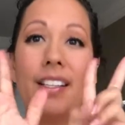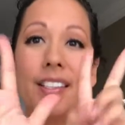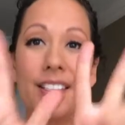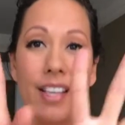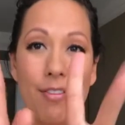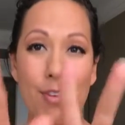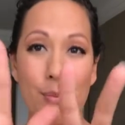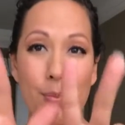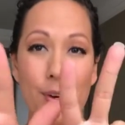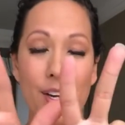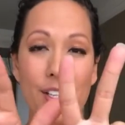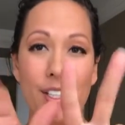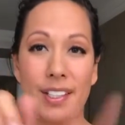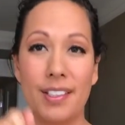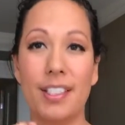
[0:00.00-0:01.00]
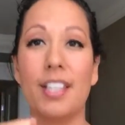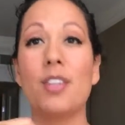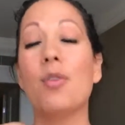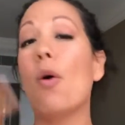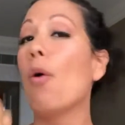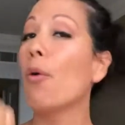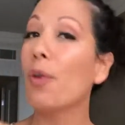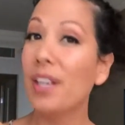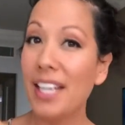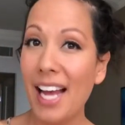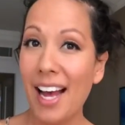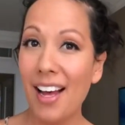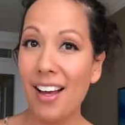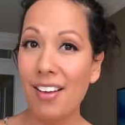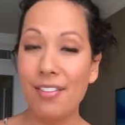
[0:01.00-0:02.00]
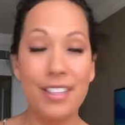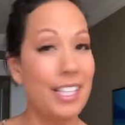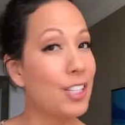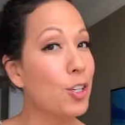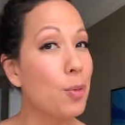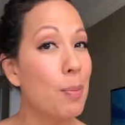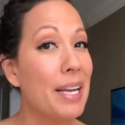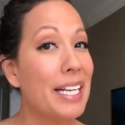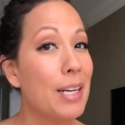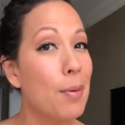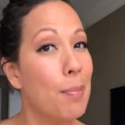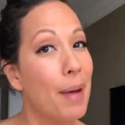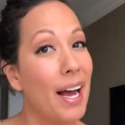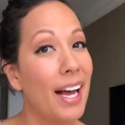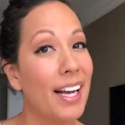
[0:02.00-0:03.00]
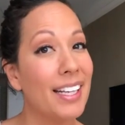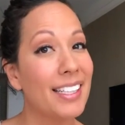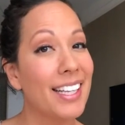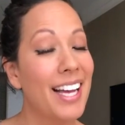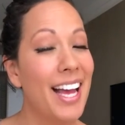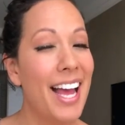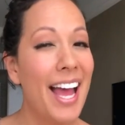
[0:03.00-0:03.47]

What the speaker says: 7 products that you already have in your makeup bag,